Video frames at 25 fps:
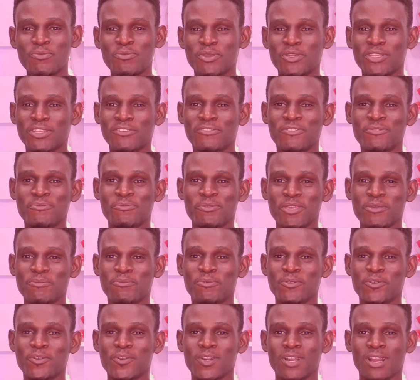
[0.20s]
beautiful
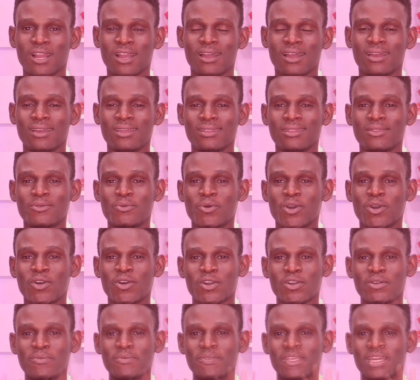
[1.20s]
people and
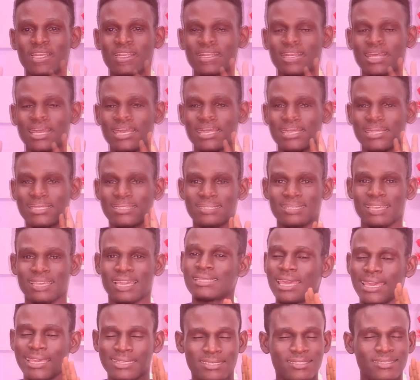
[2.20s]
welcome to another exciting,
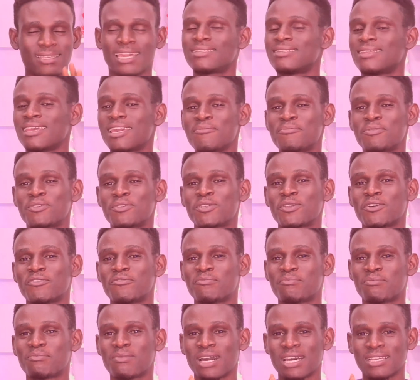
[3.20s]
exciting episode
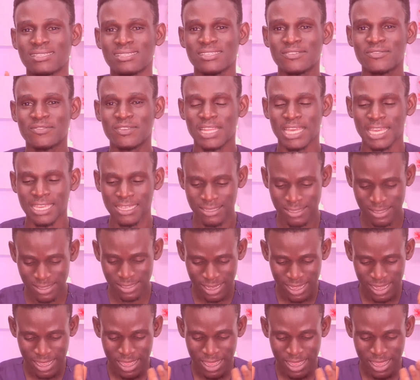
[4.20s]
of Massive Light